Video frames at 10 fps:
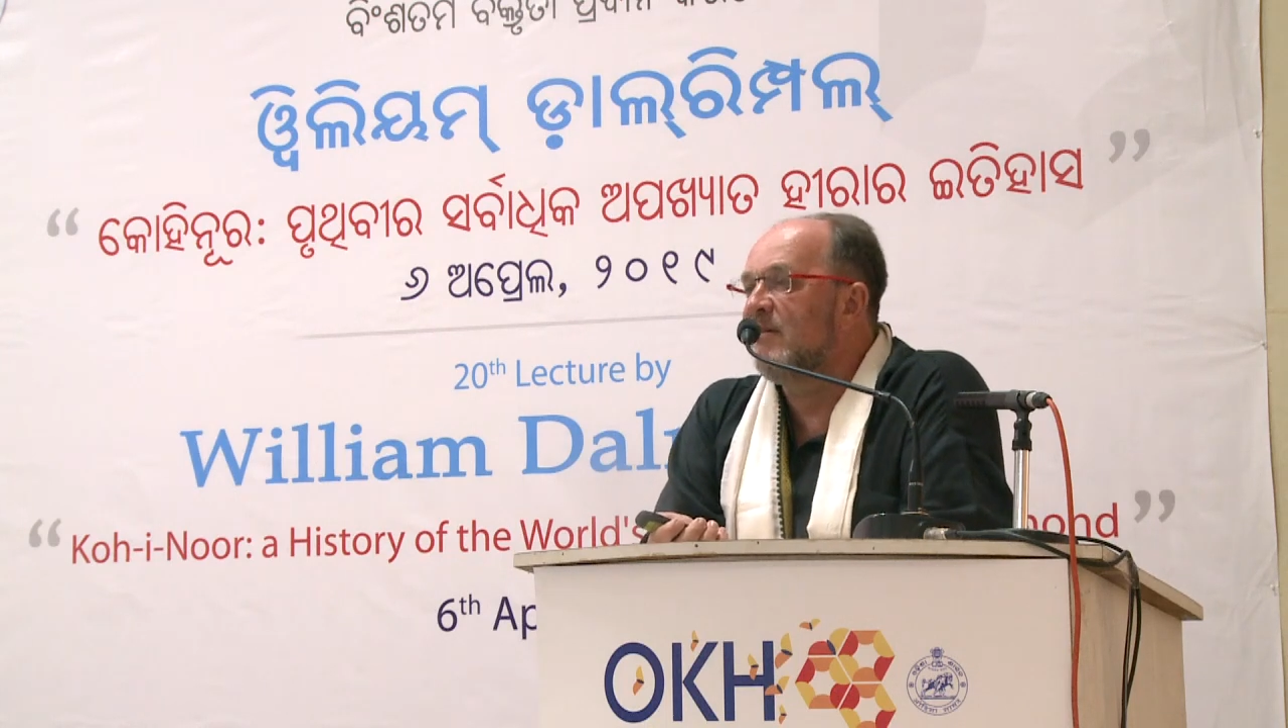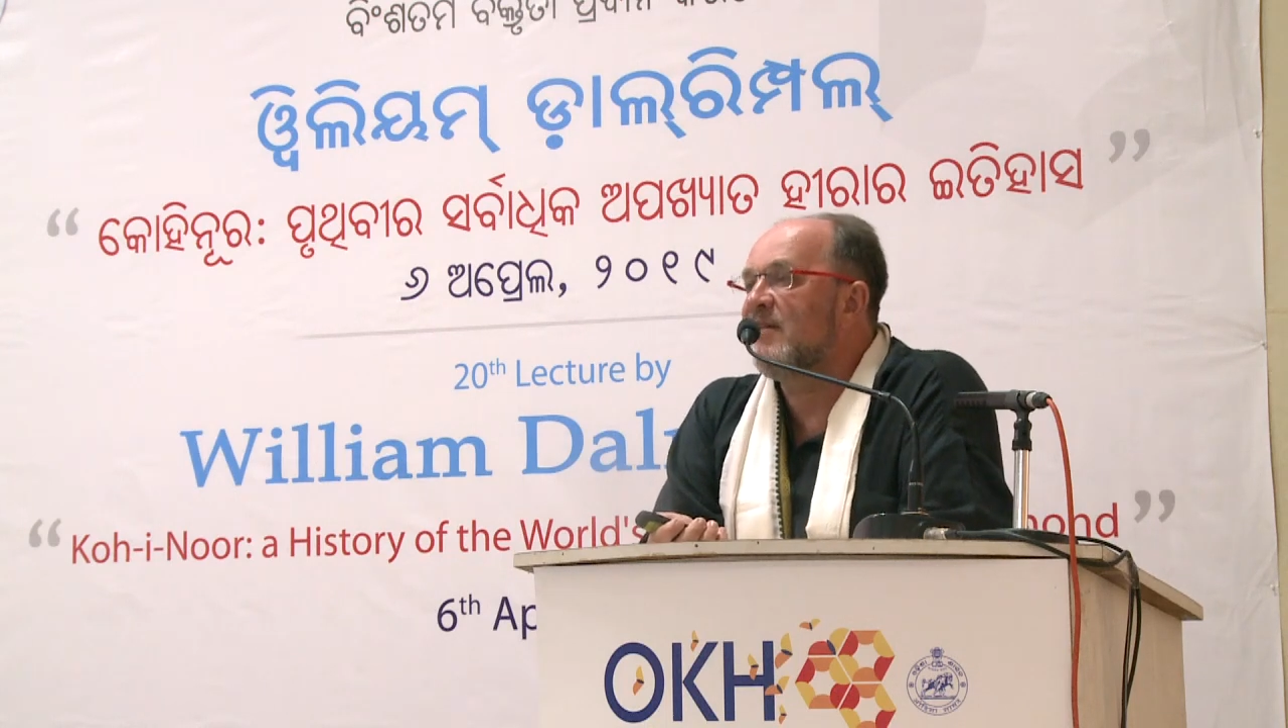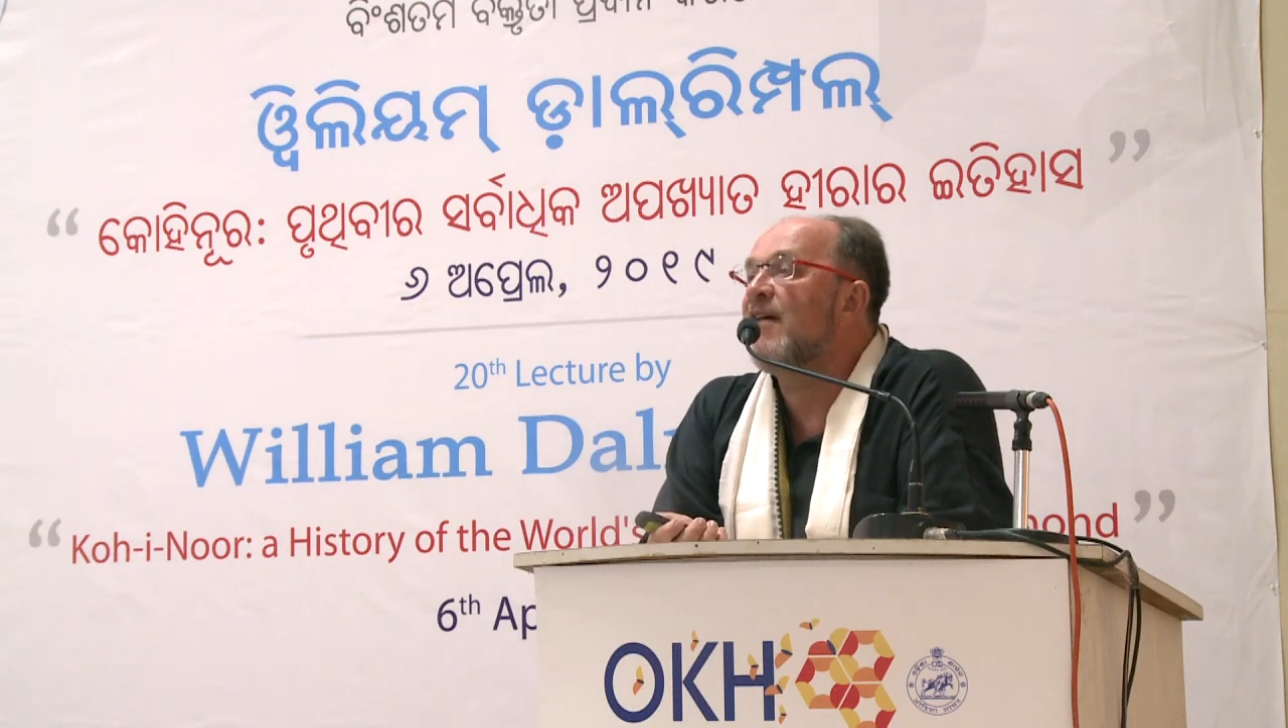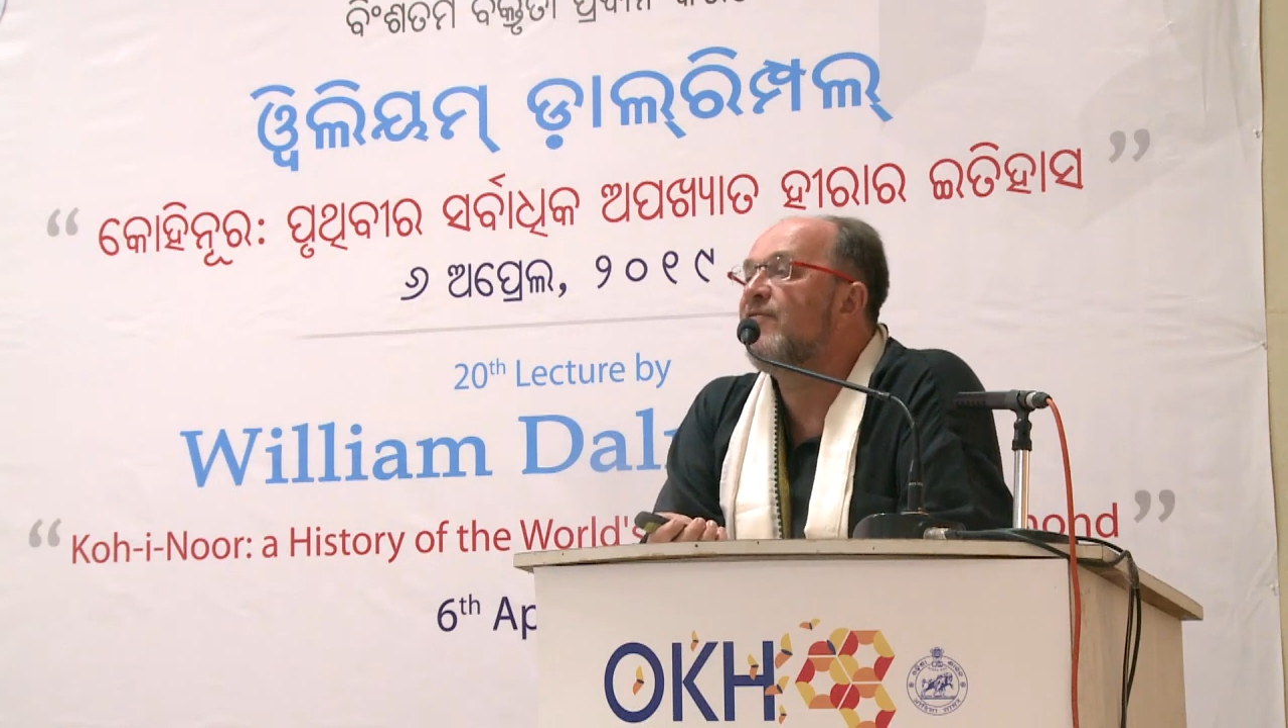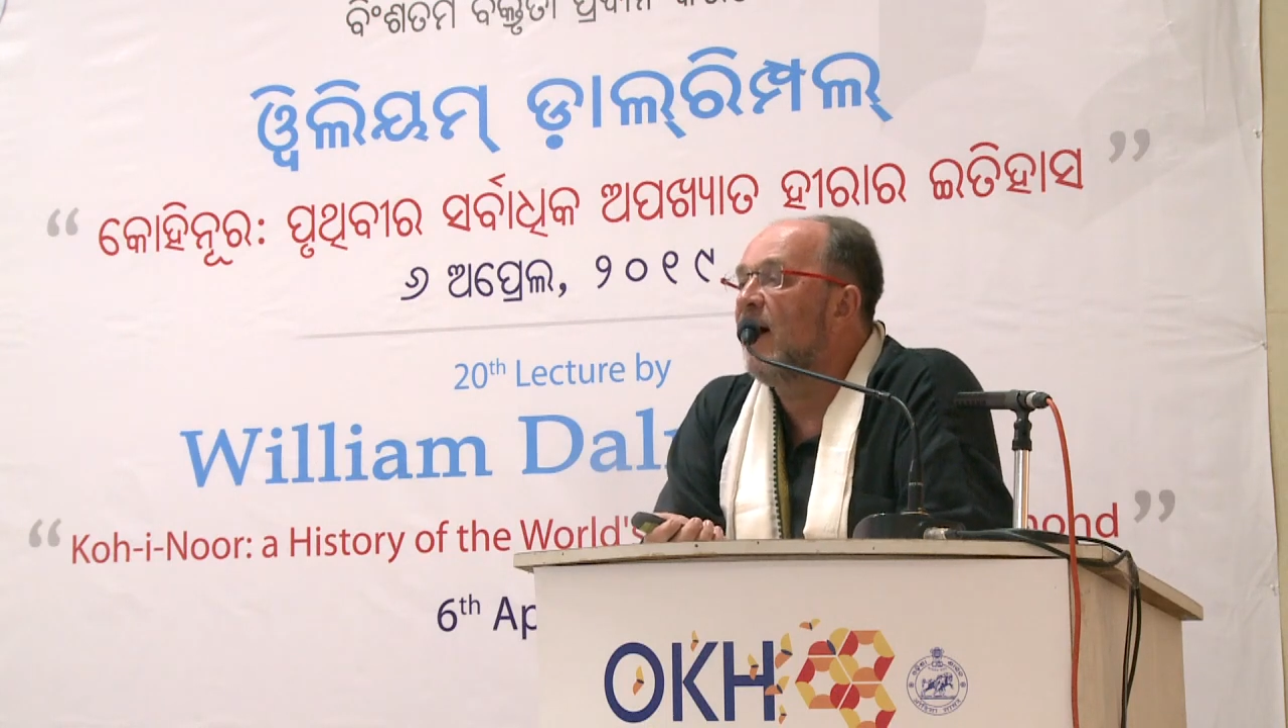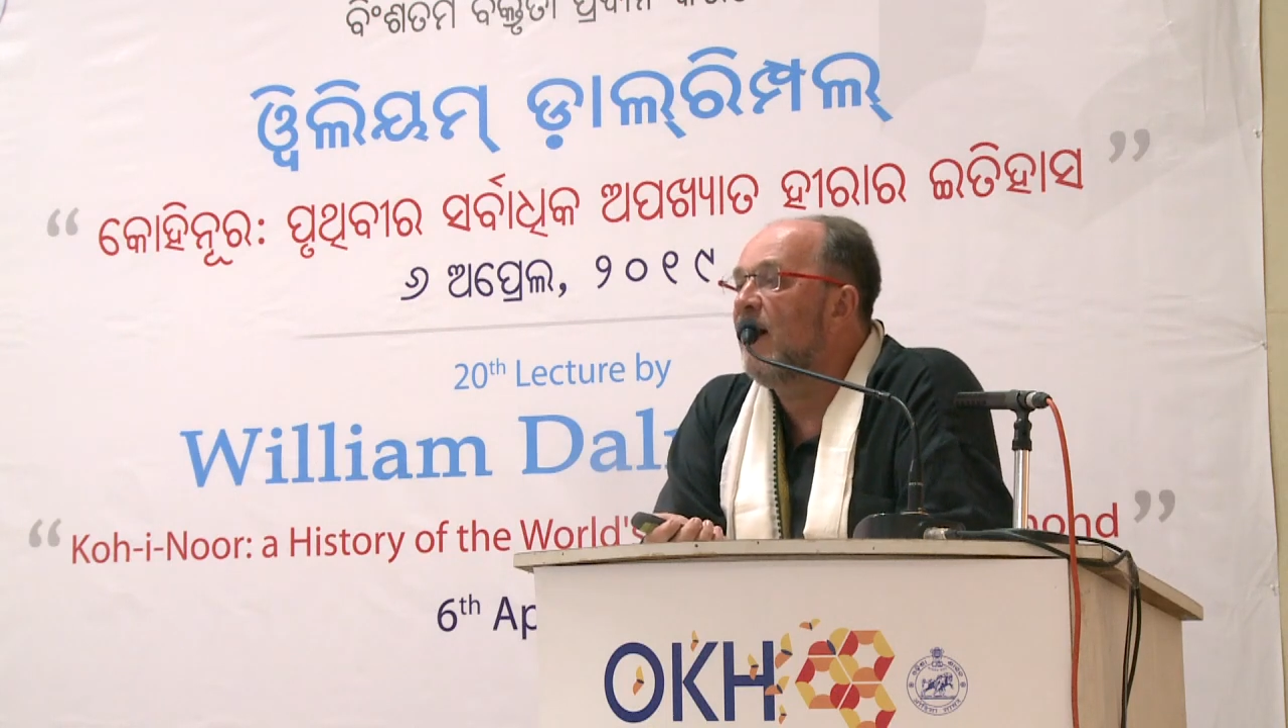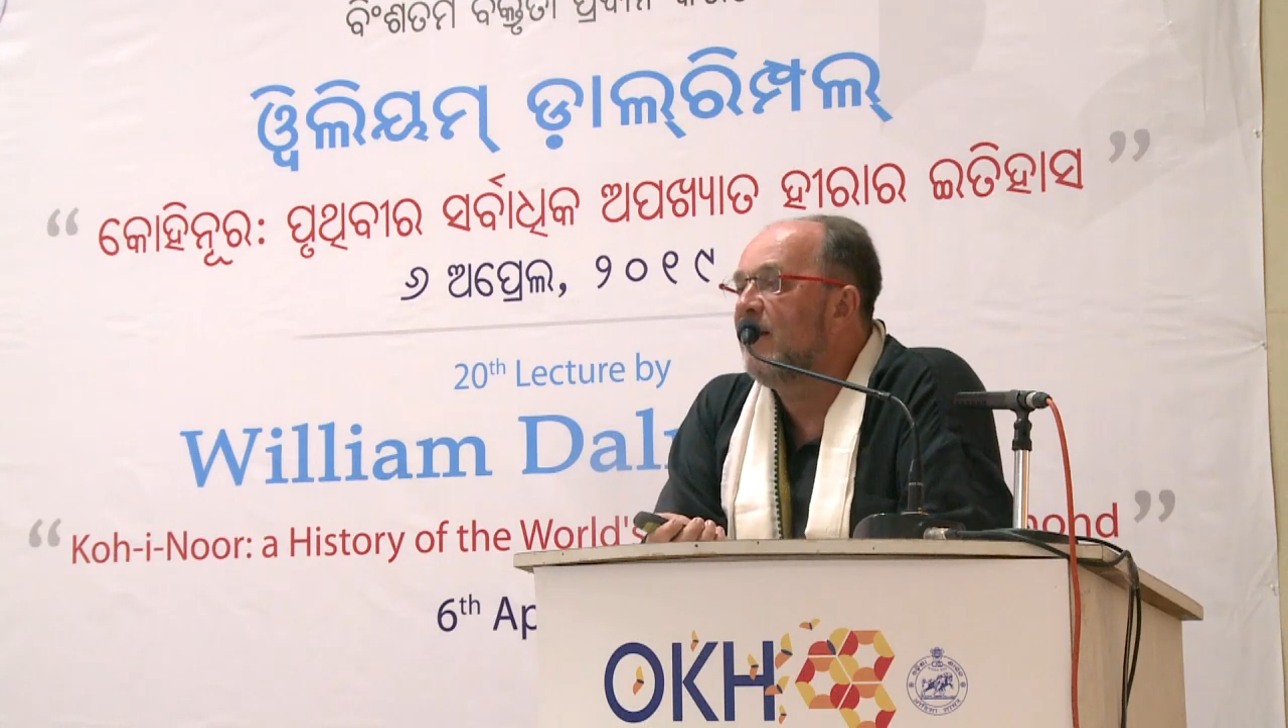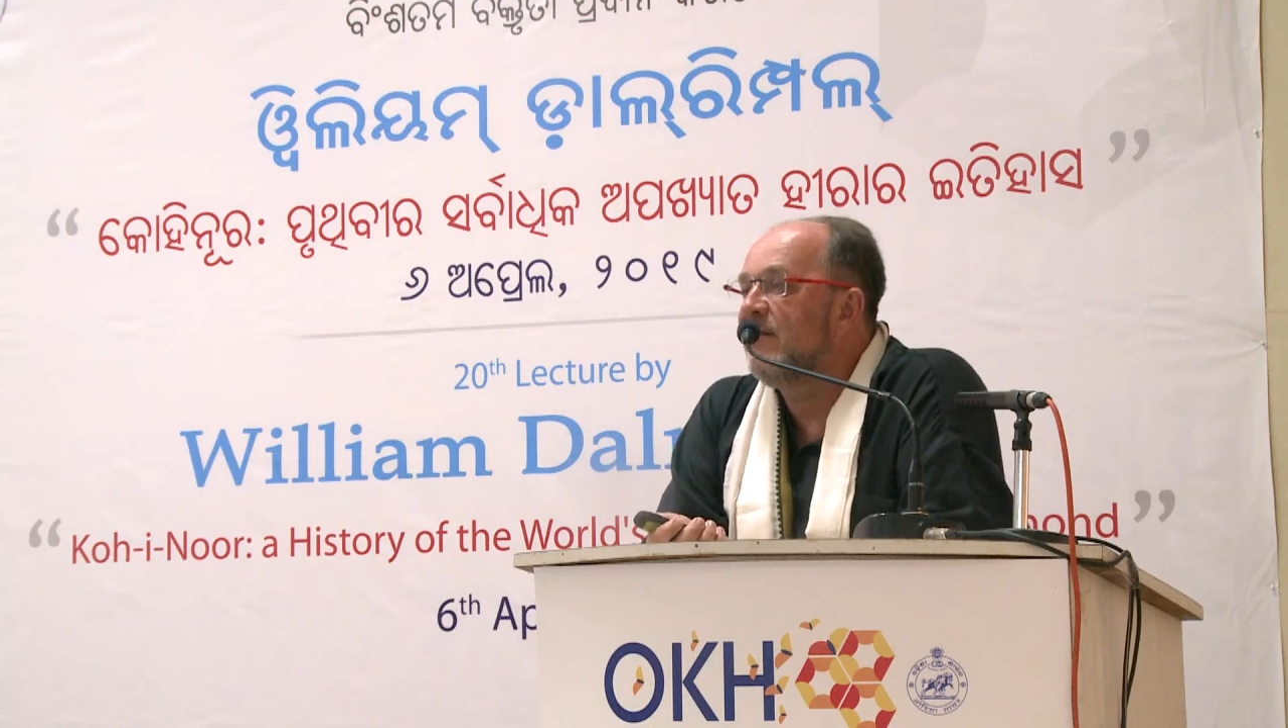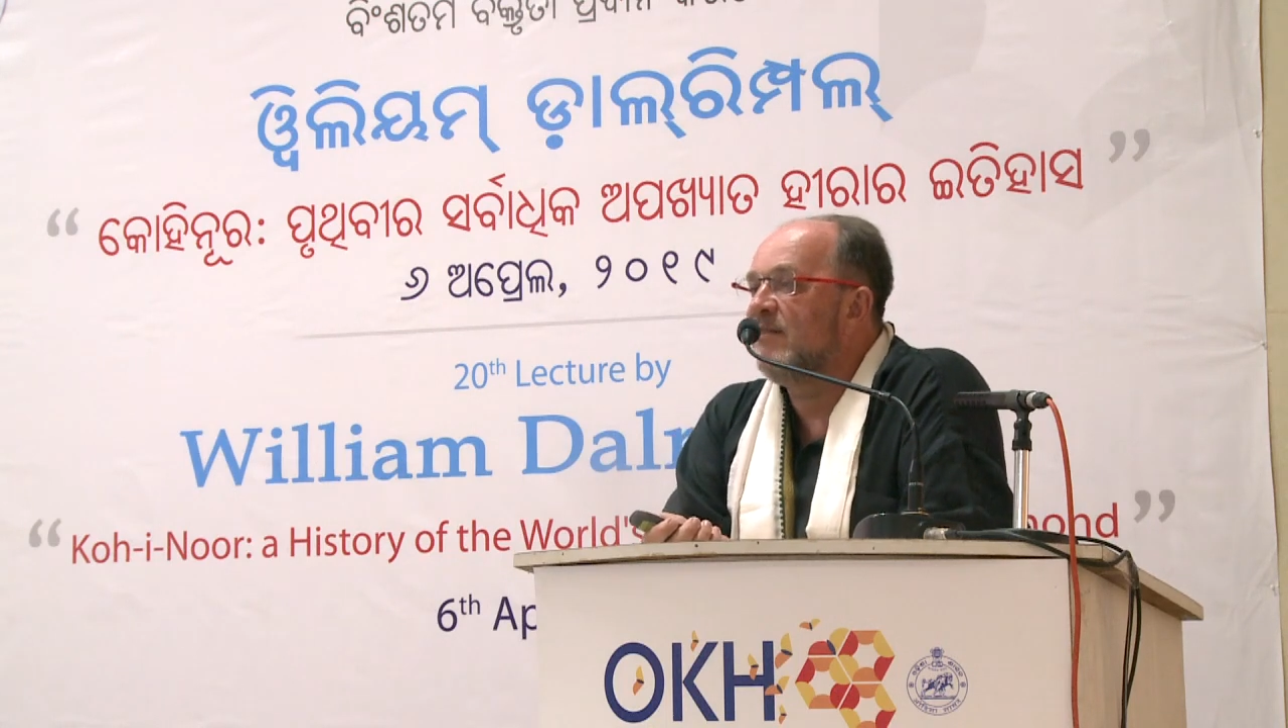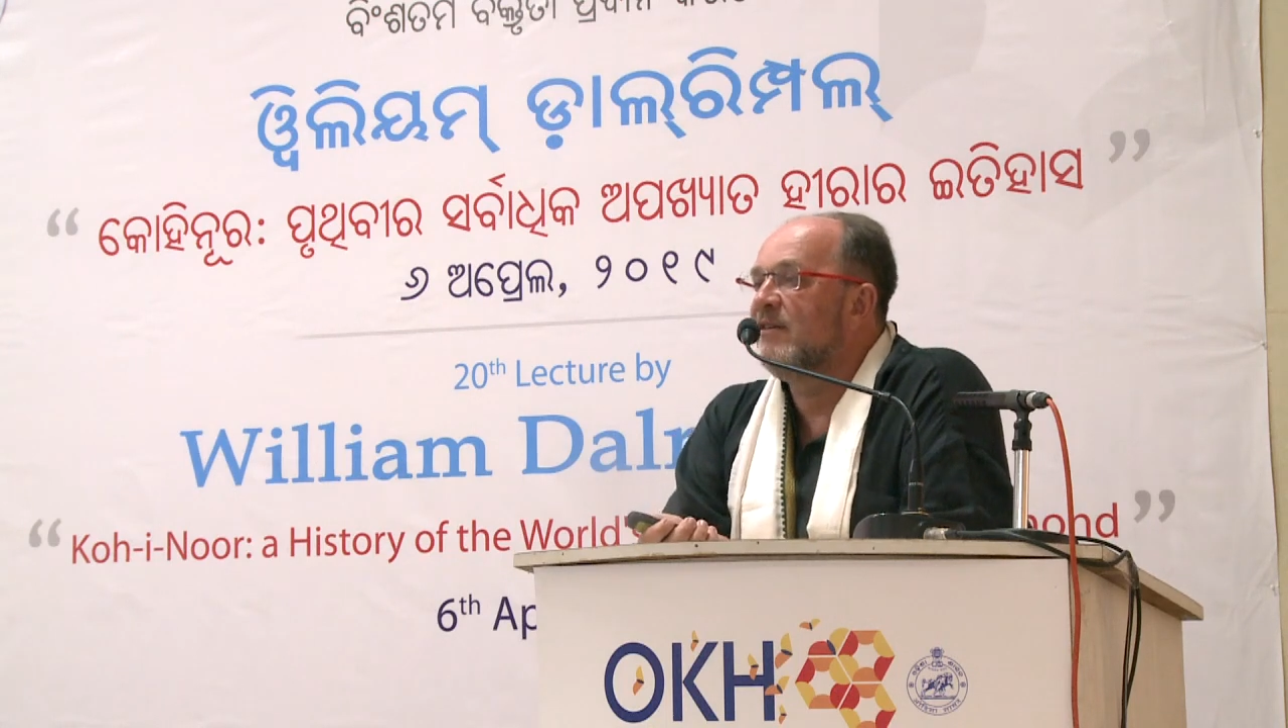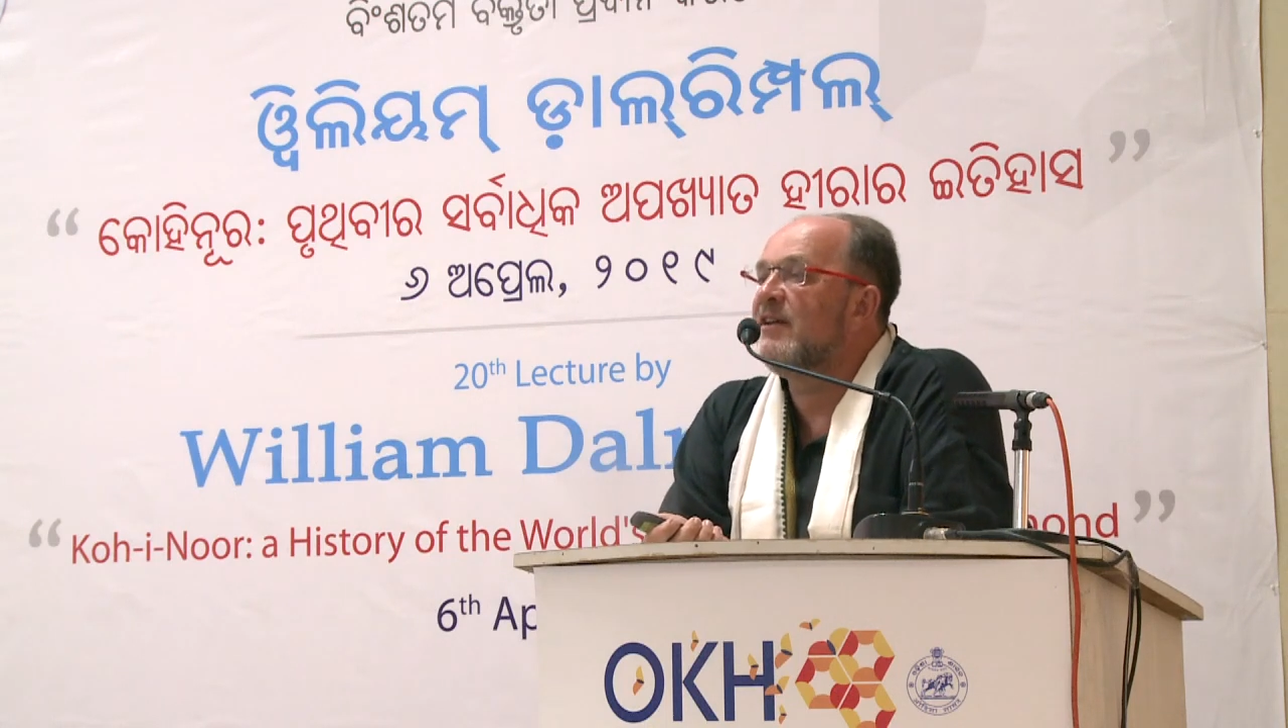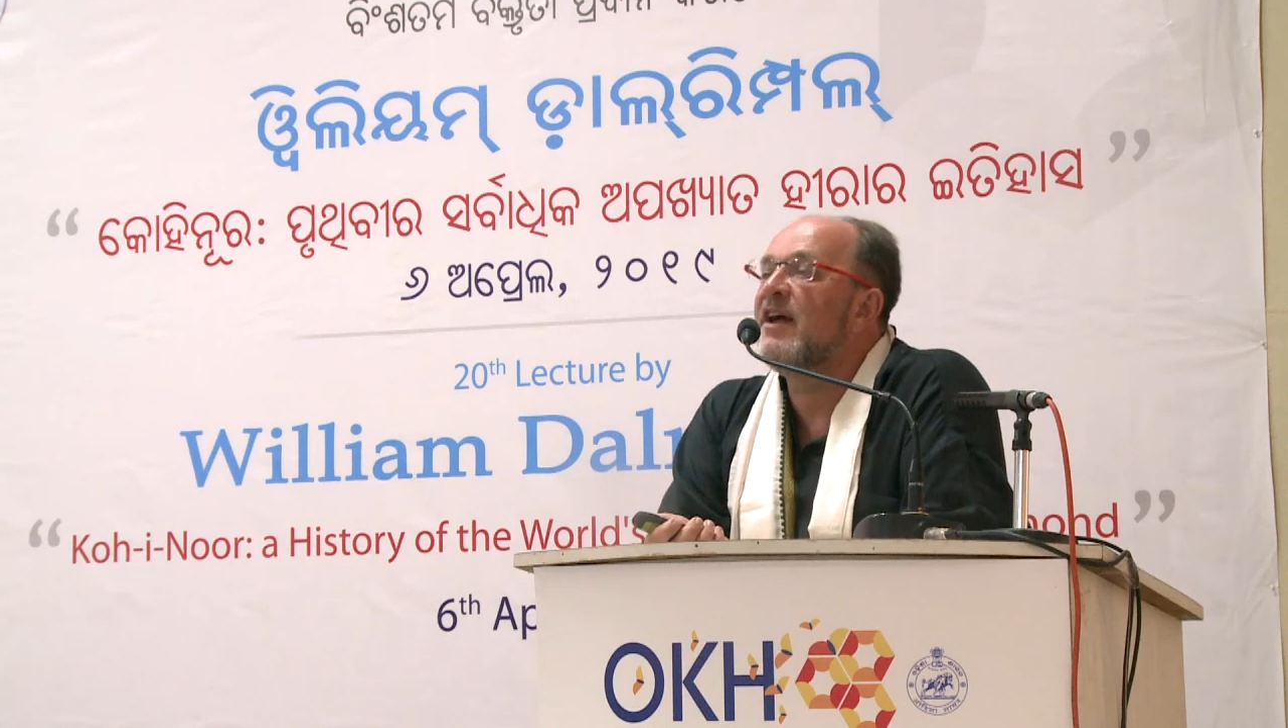sapphires and